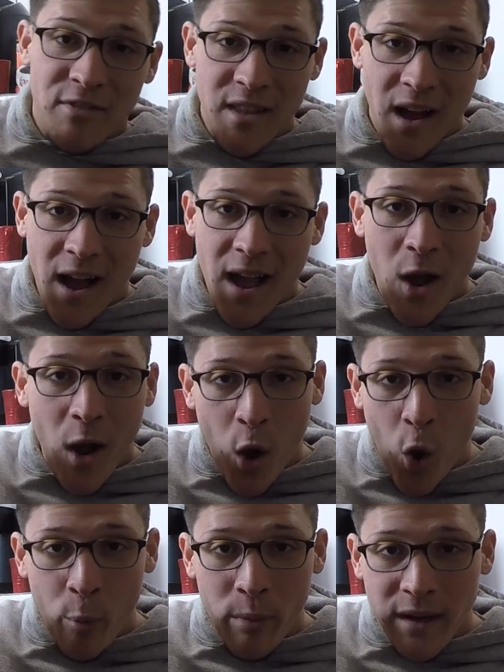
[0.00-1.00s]
not
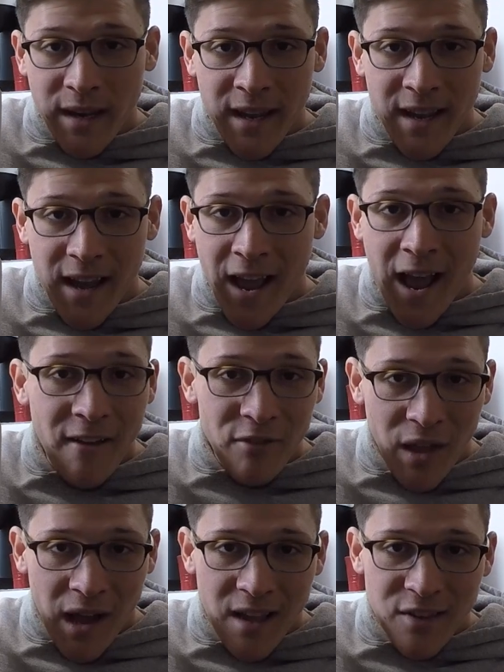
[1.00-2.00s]
opened it. I have
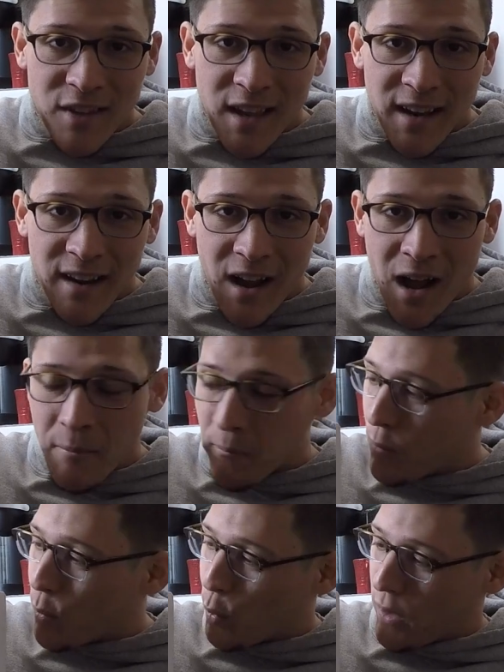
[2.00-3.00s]
not set it up.
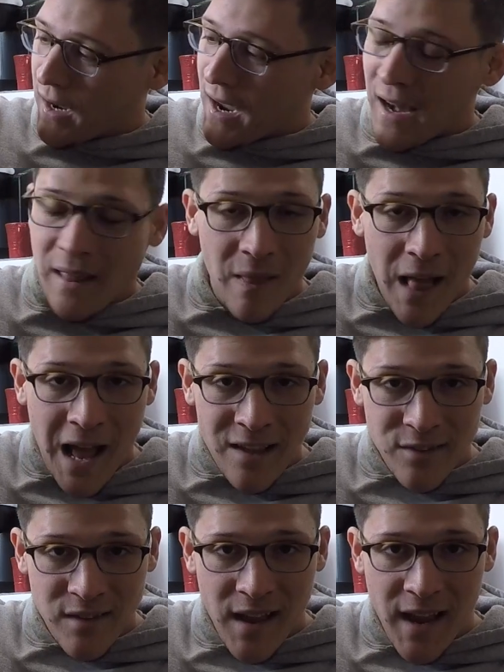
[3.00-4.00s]
We got it
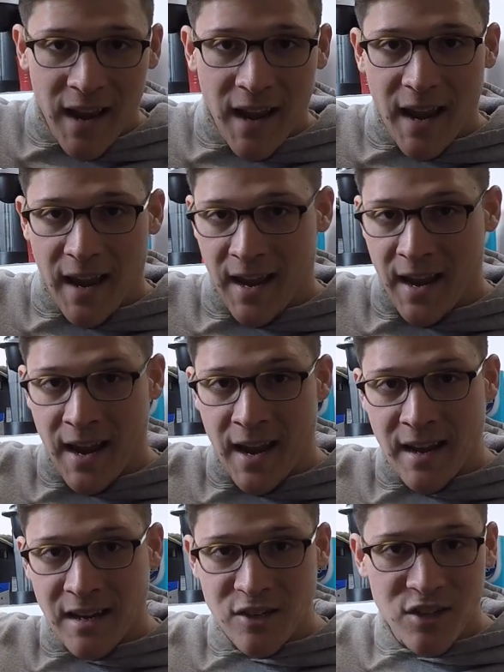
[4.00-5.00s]
last night
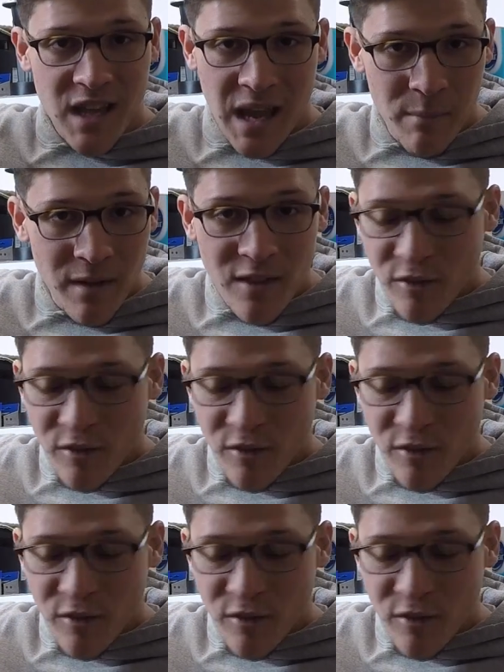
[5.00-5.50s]
and it just came in